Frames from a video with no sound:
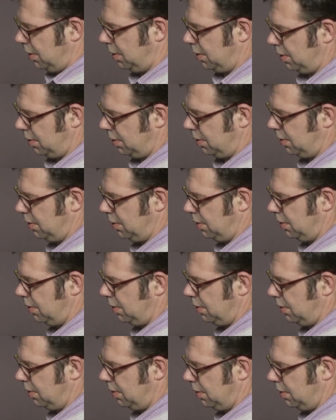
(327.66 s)

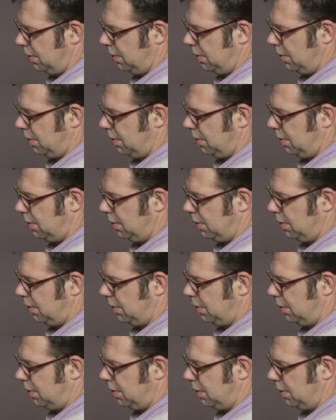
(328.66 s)

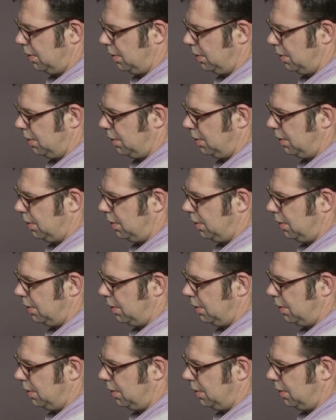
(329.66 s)
(no one is talking)